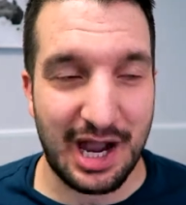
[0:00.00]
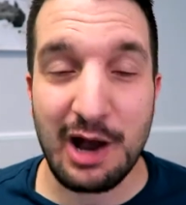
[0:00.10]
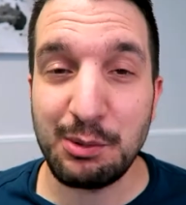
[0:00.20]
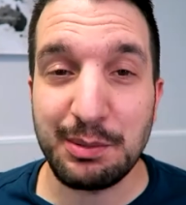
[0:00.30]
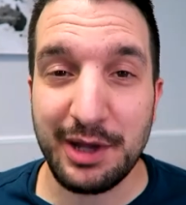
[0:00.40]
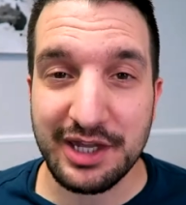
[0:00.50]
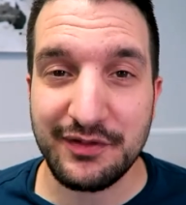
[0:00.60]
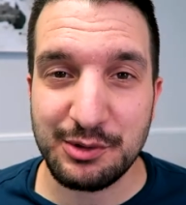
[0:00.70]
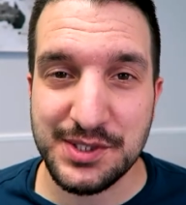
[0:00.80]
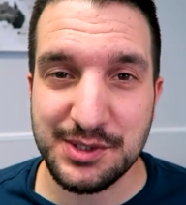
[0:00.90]
I will be back
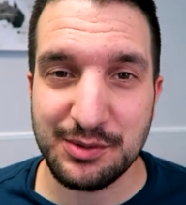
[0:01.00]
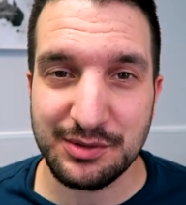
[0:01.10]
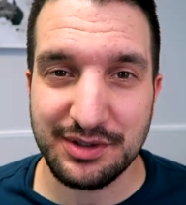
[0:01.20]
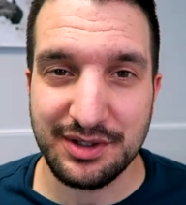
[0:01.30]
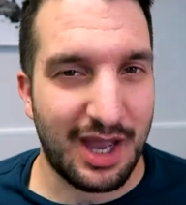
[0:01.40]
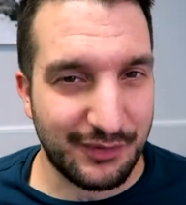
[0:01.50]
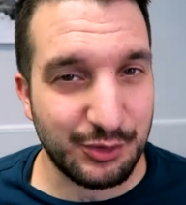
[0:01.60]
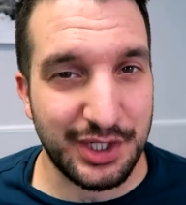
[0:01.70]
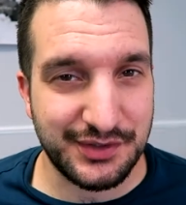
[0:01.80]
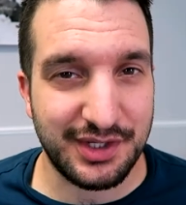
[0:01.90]
very soon. Have a
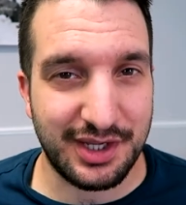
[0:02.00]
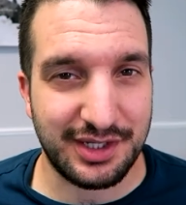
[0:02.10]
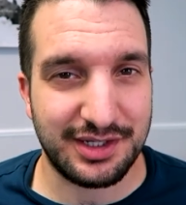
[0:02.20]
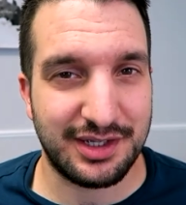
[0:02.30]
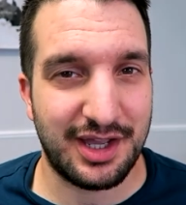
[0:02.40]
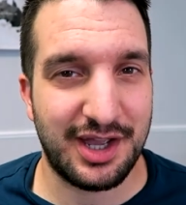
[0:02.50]
great day.